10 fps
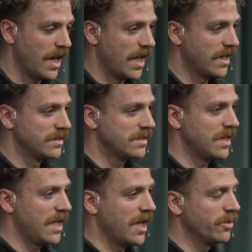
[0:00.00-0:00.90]
And
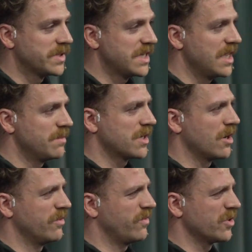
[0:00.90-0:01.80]
it helps teams
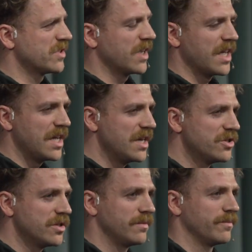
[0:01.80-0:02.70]
kind of foster
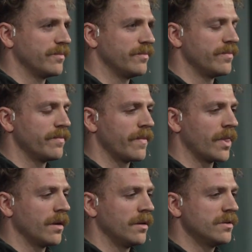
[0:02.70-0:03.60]
cohesion.
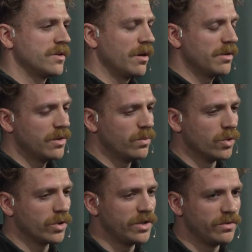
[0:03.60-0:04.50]
So I'm going to
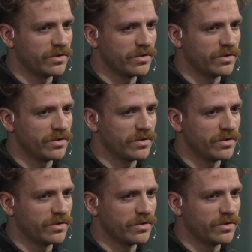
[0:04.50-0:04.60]
walk you